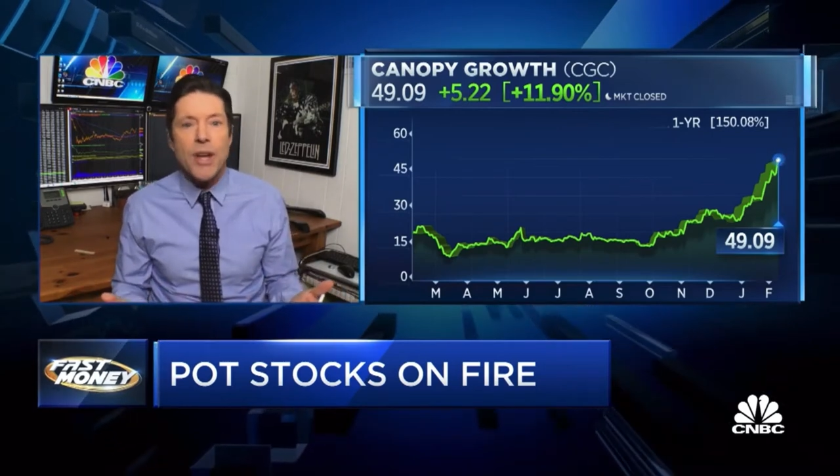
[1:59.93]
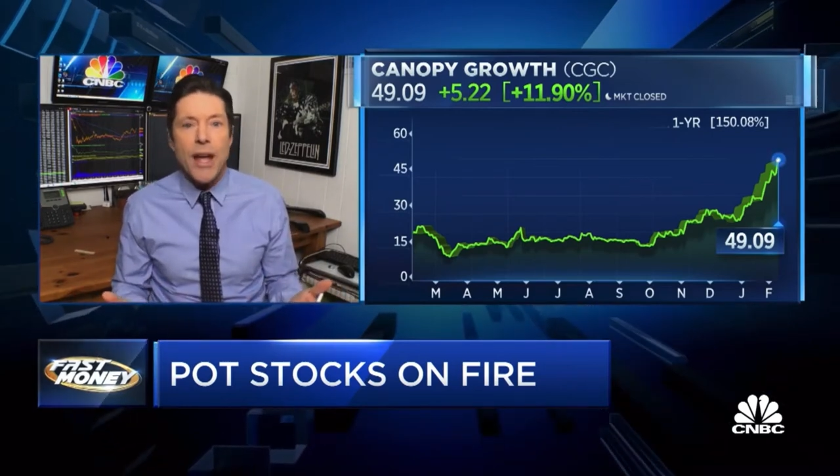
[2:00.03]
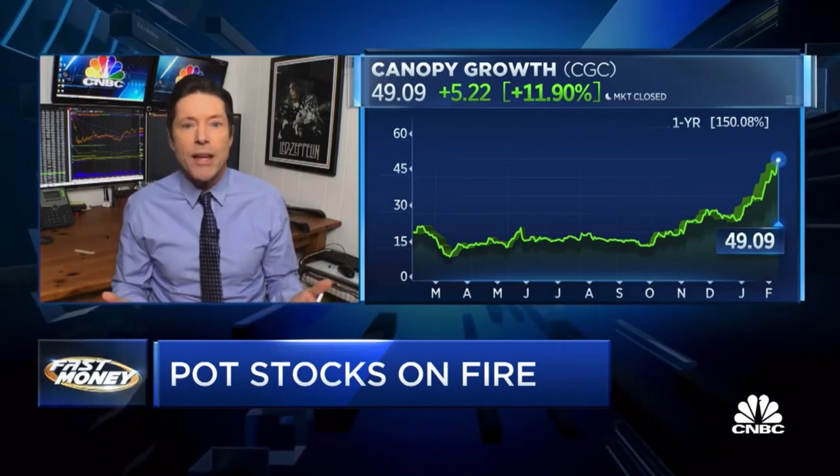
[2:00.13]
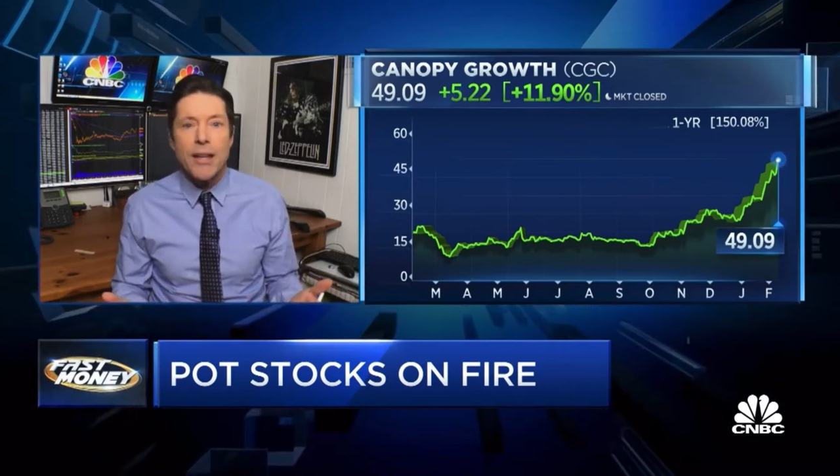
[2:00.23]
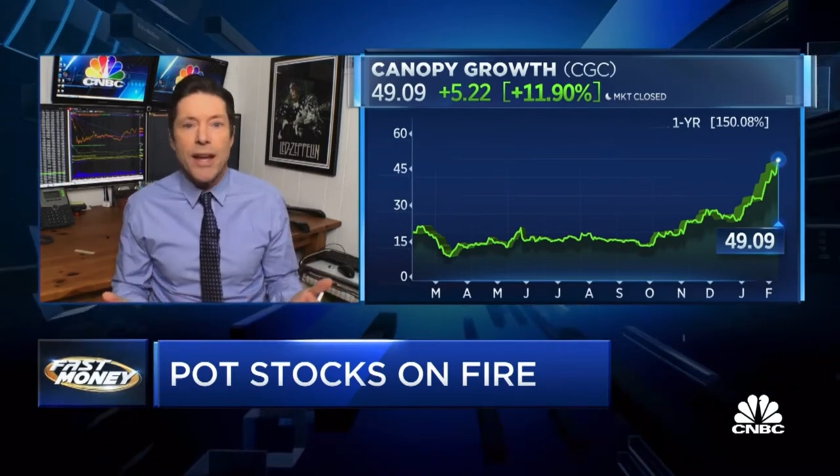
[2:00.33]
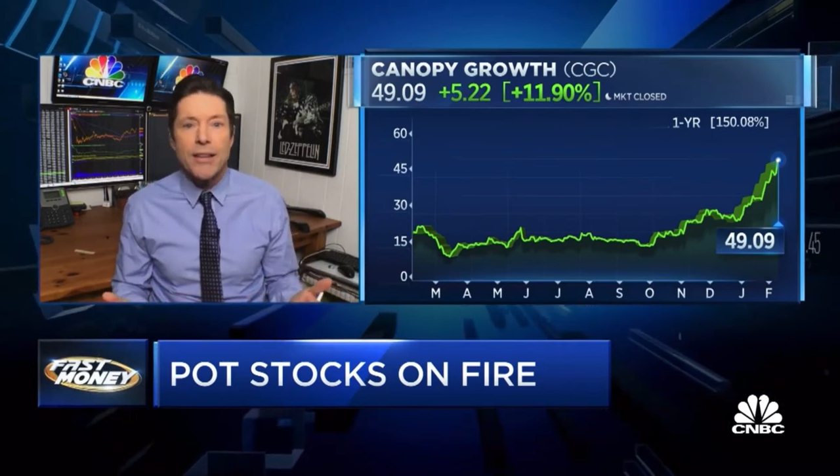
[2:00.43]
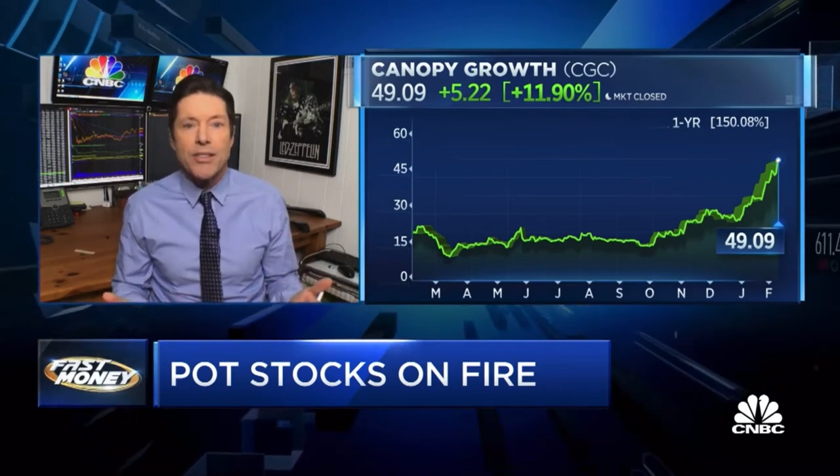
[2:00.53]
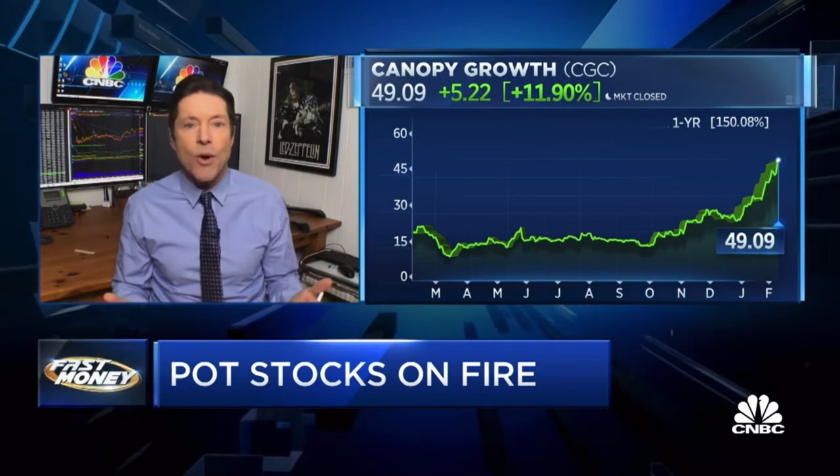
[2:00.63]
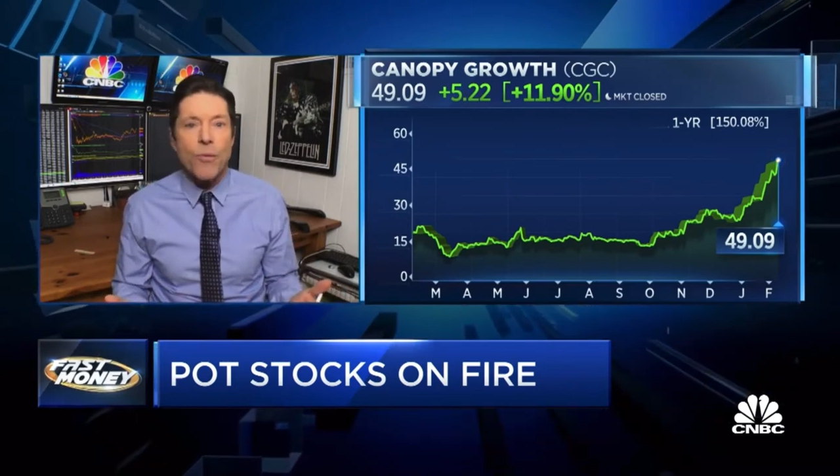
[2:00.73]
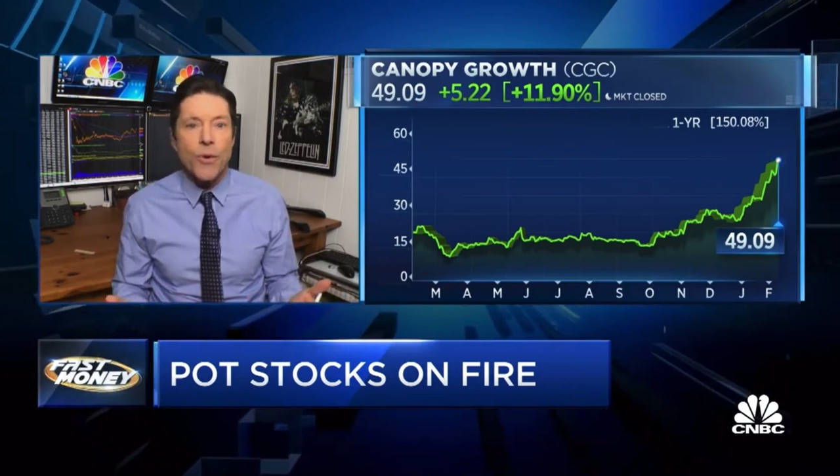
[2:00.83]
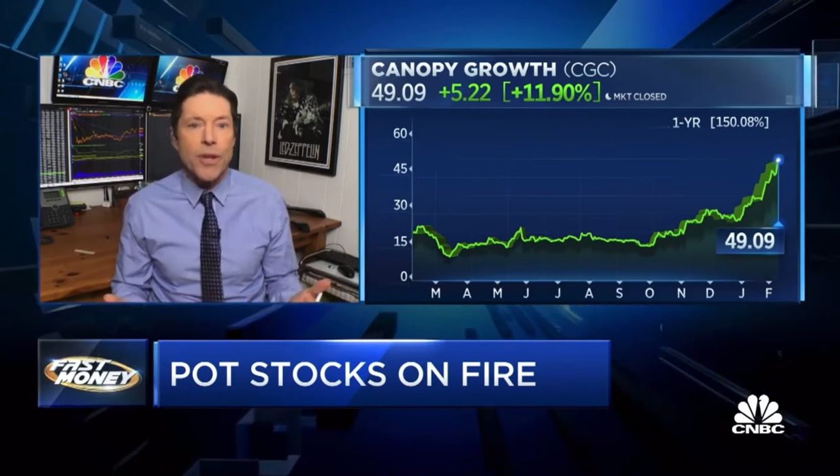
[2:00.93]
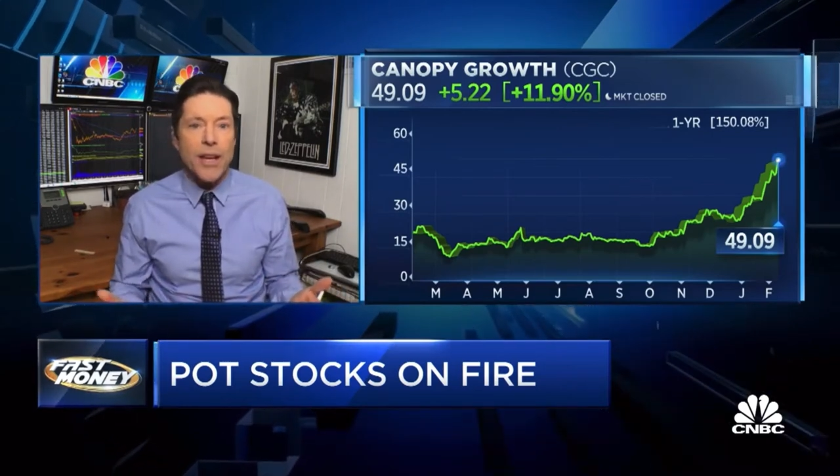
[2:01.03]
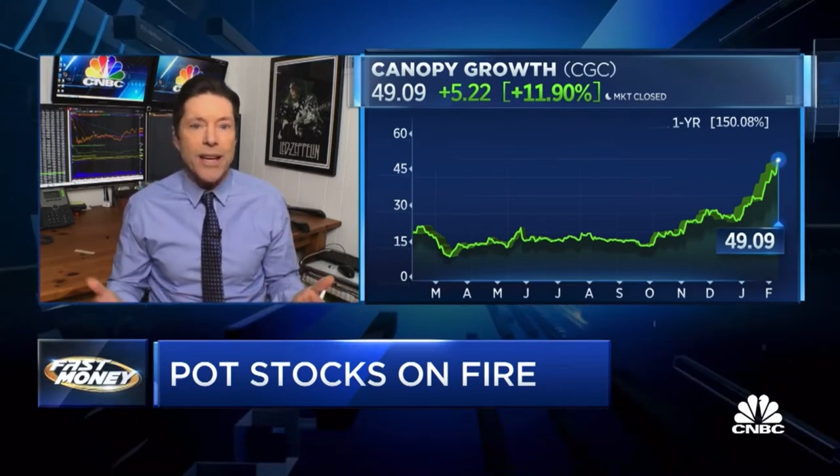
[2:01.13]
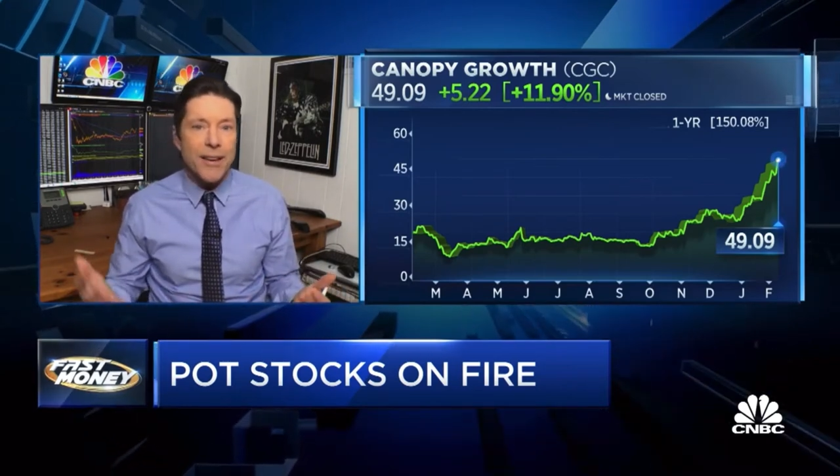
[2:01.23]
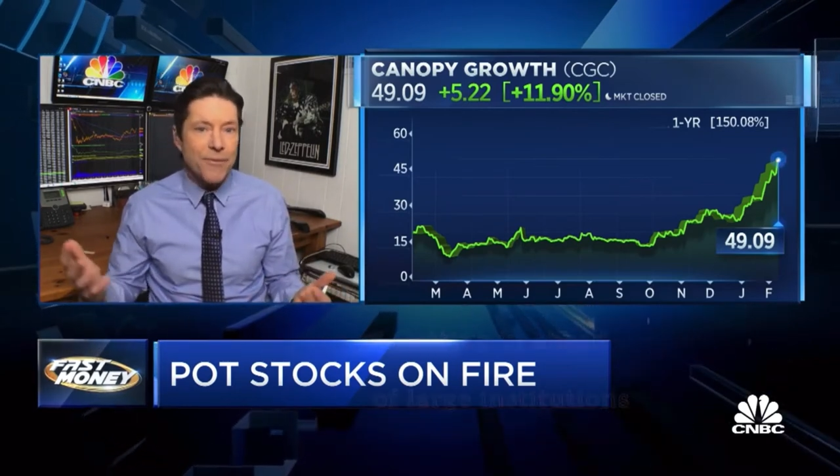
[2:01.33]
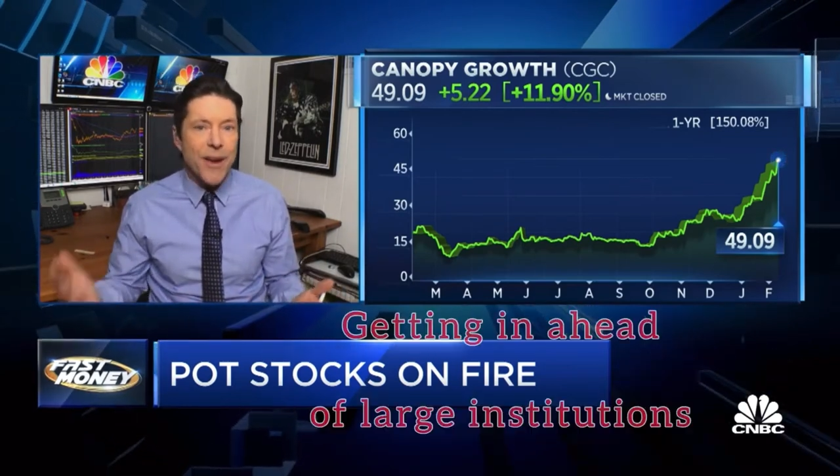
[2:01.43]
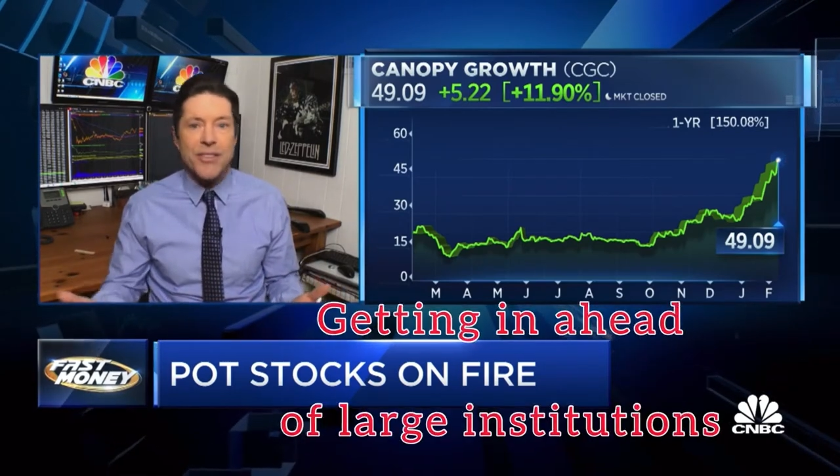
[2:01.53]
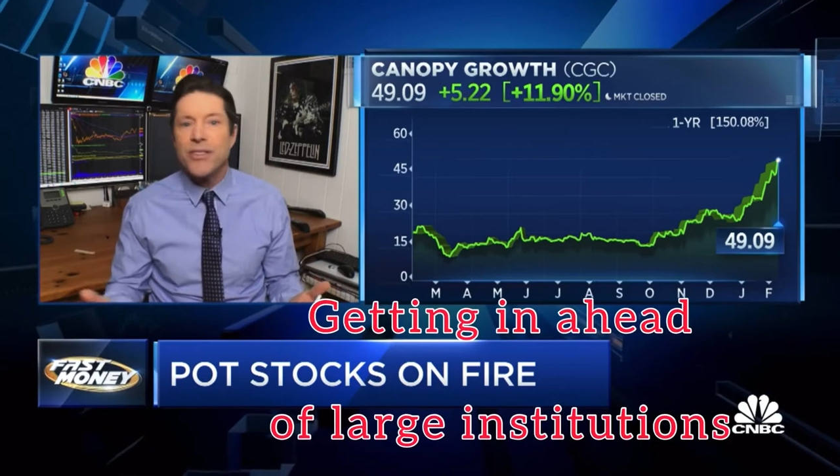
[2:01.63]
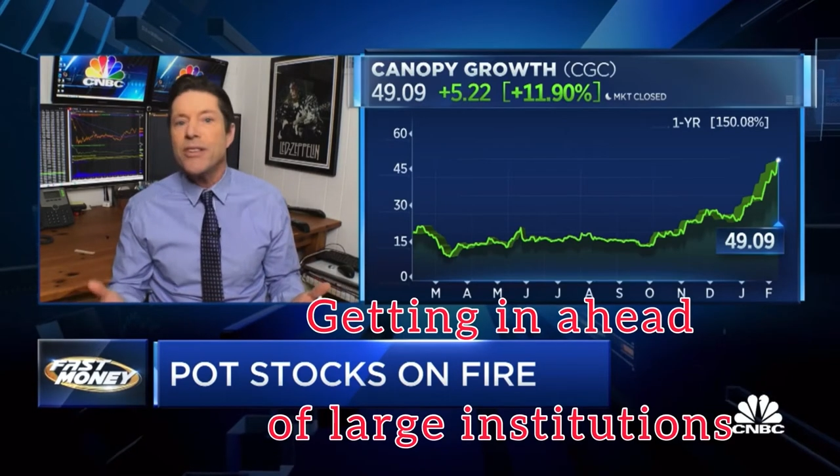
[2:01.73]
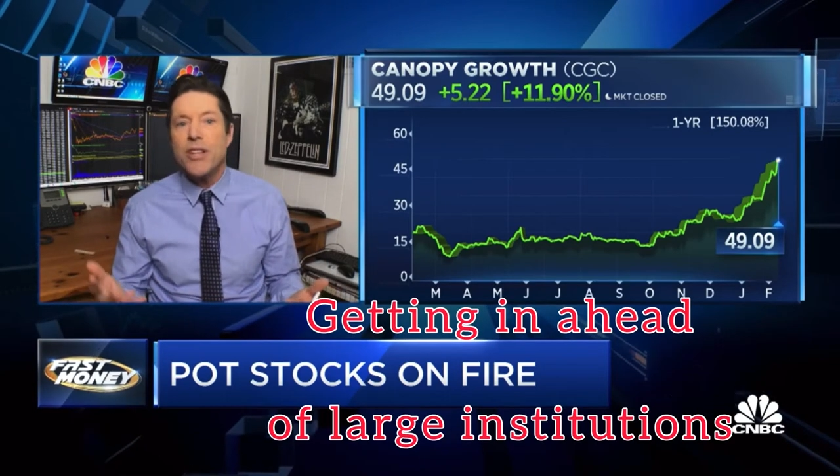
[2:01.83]
And so for the
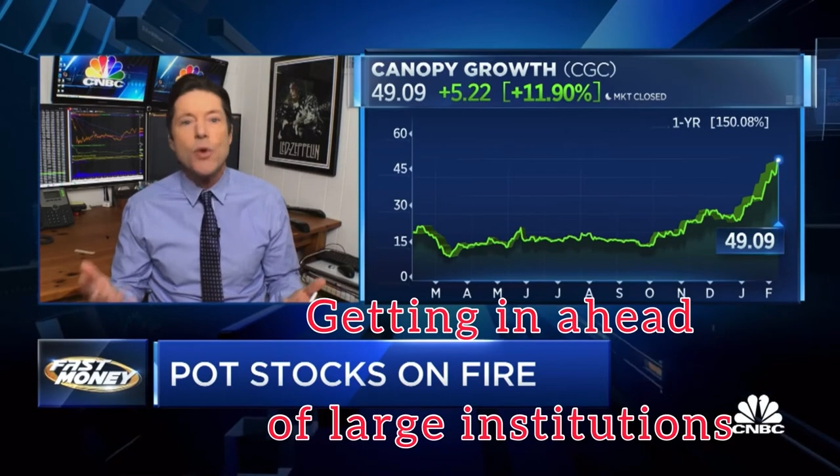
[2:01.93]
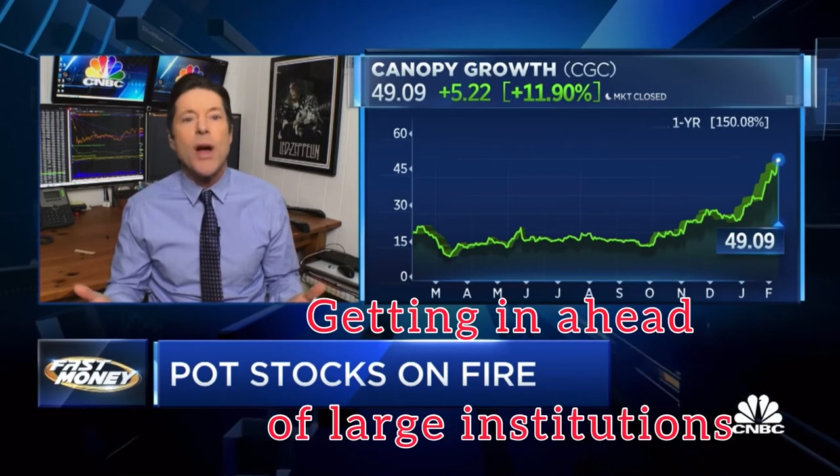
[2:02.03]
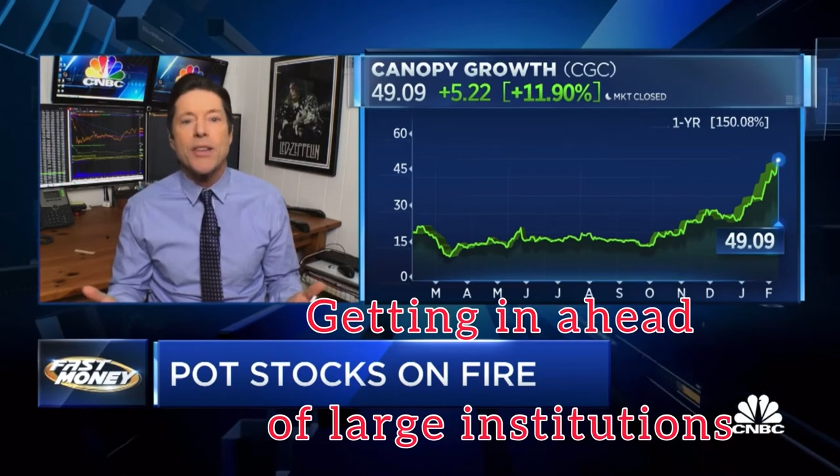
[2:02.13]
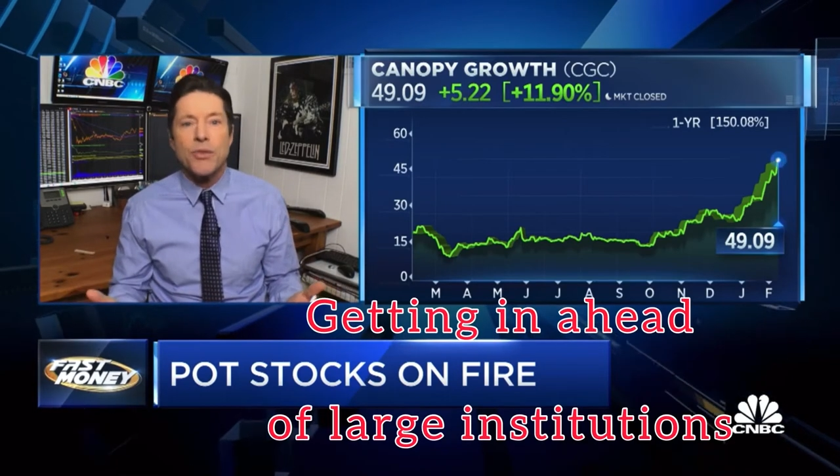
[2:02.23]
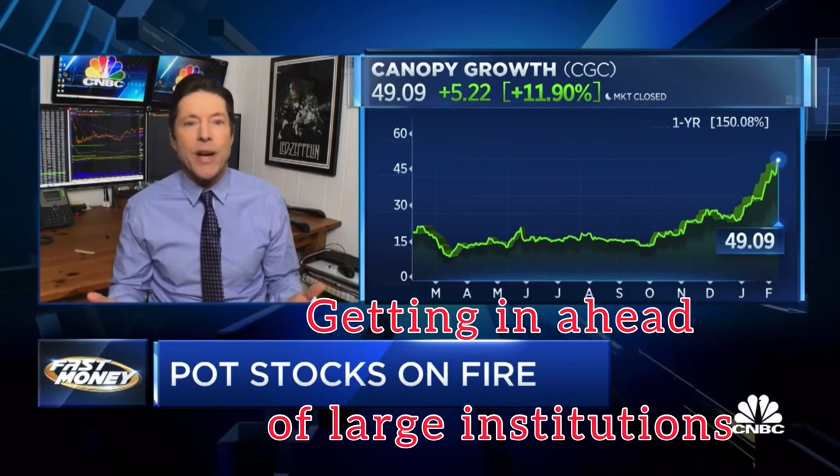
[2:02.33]
investor in the U.S. right